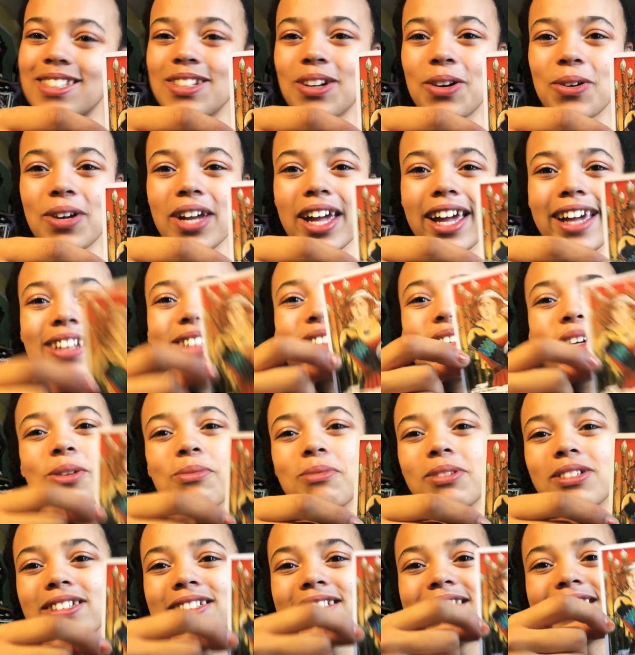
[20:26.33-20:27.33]
Okay,
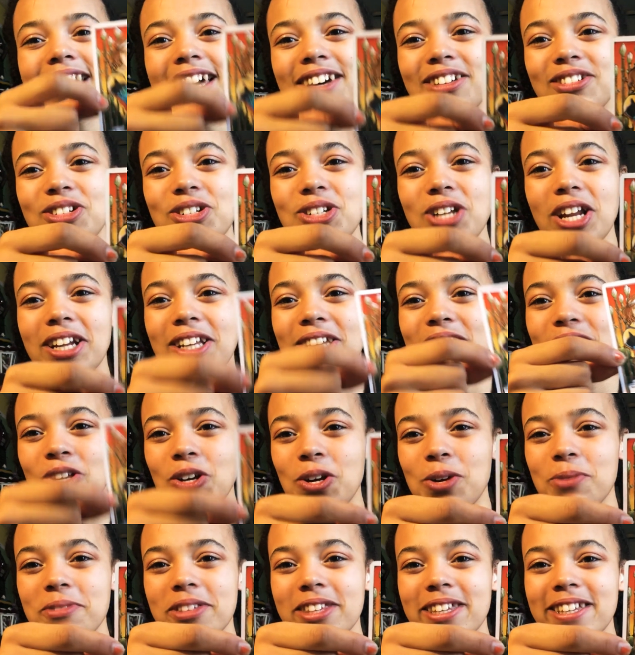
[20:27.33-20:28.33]
turbulence, energetic
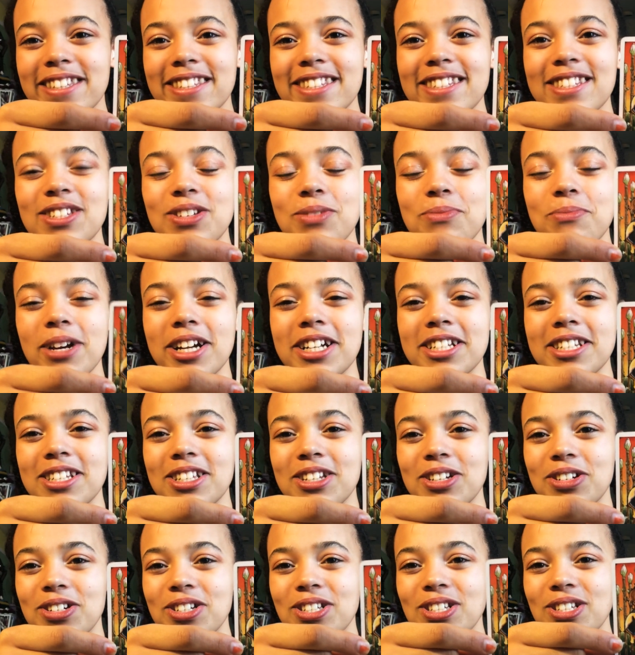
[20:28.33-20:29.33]
turbulence. You're
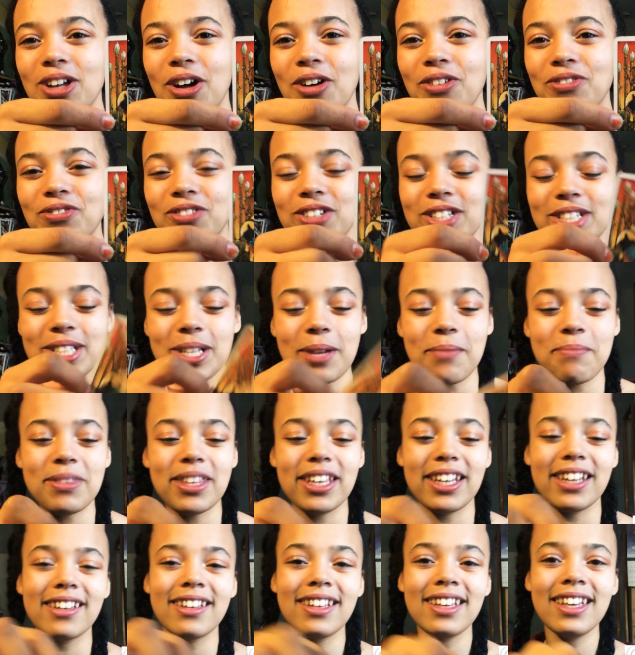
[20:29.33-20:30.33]
bracing yourself for
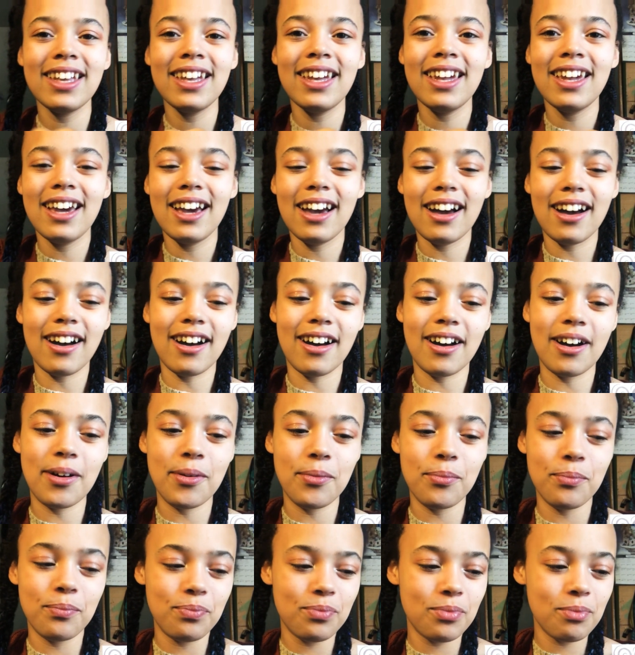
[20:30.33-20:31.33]
something.
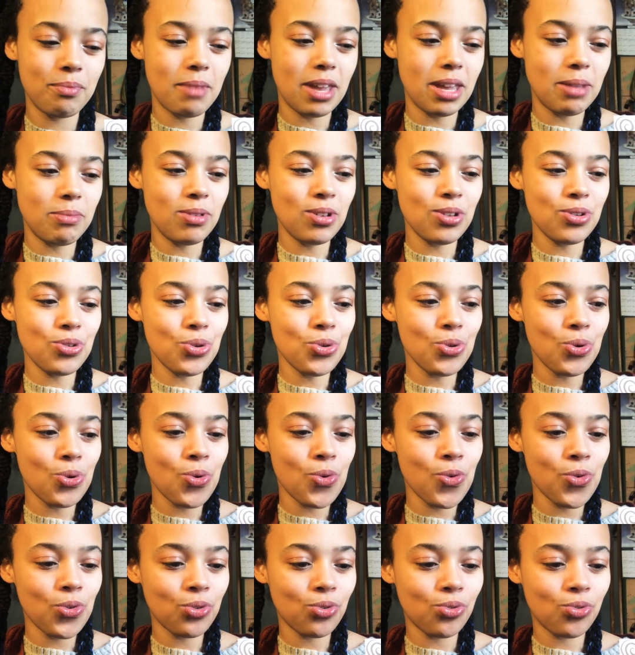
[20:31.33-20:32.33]
Maybe
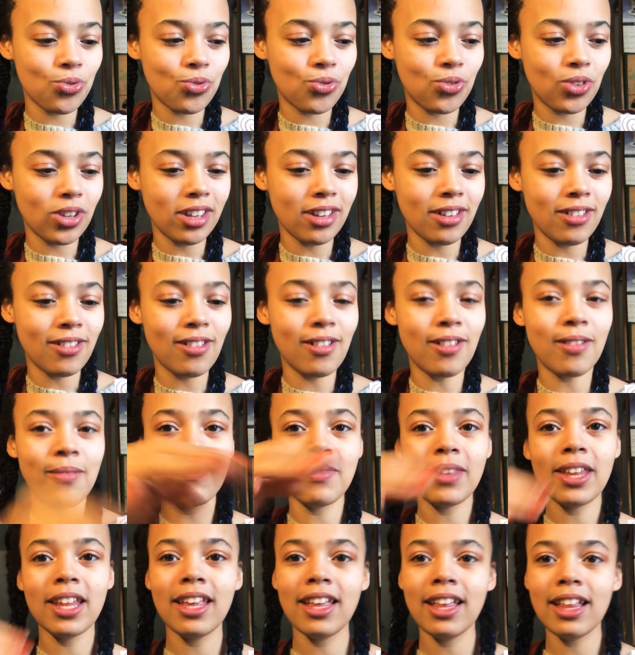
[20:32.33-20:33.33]
you feel
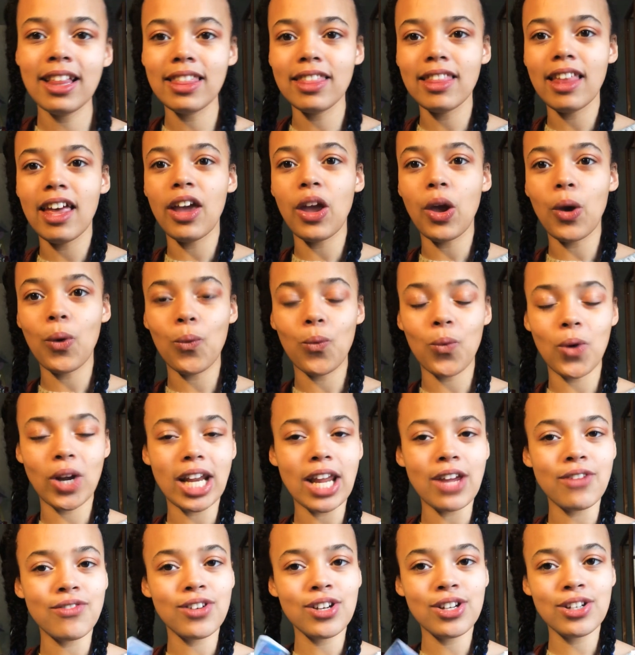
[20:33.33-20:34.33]
like
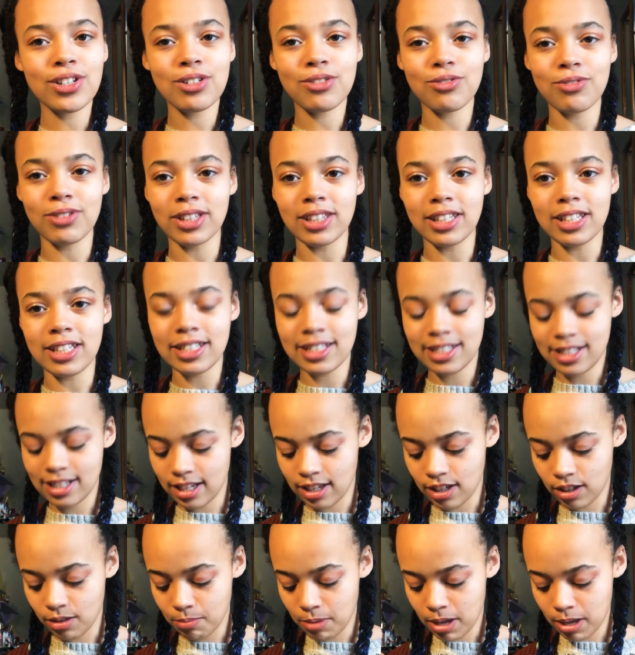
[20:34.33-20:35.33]
whatever is
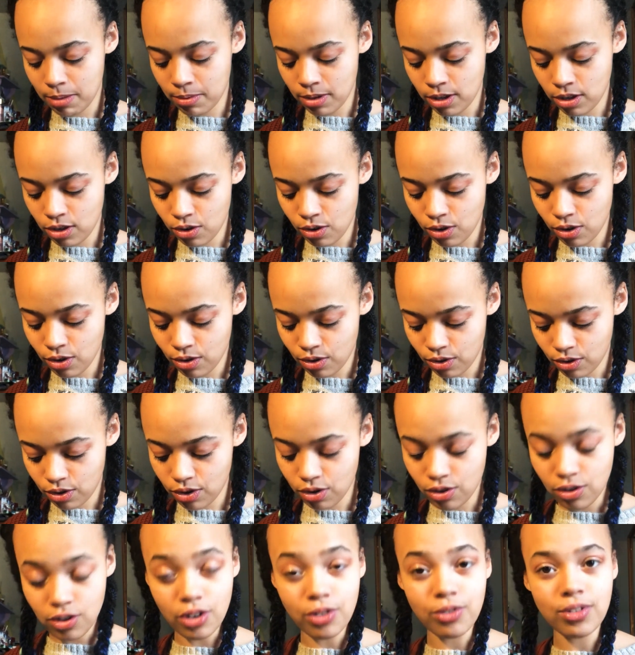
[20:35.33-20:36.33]
releasing, maybe
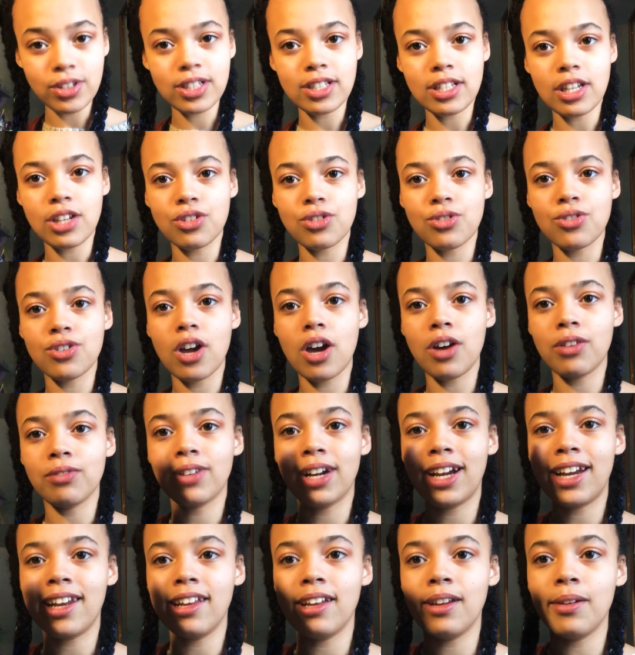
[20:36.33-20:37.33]
you're nervous that you're not
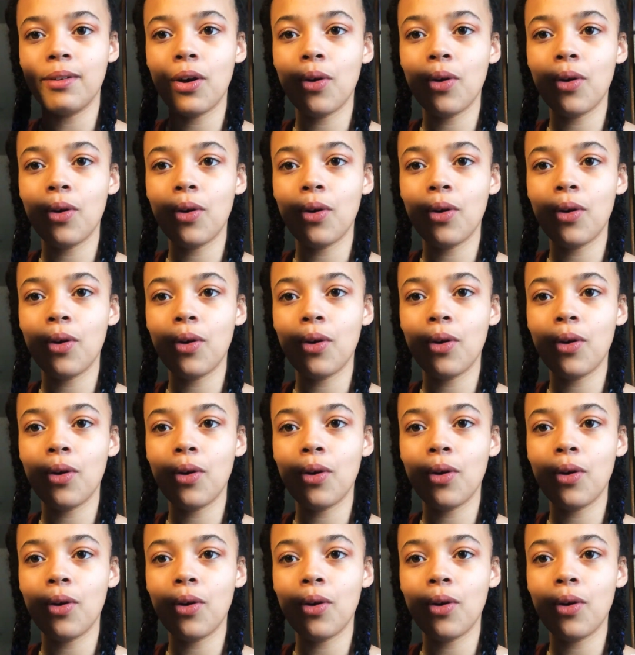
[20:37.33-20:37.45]
ready.